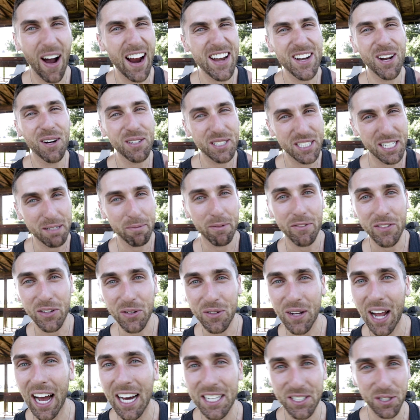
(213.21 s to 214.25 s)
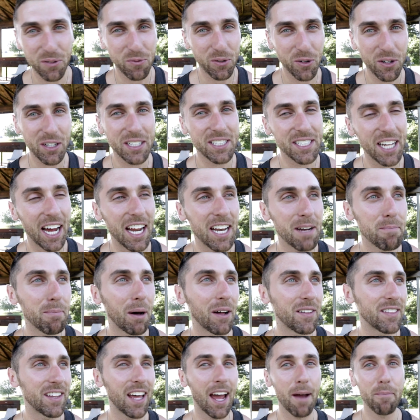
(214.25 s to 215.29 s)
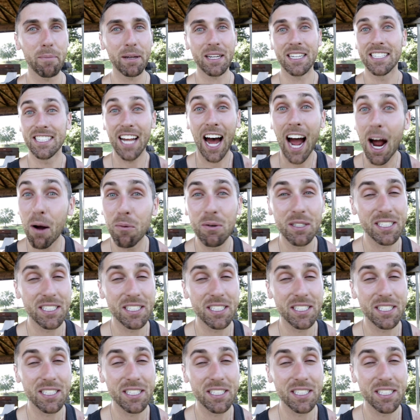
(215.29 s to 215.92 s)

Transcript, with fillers: I know some of you guys are real excited about that because I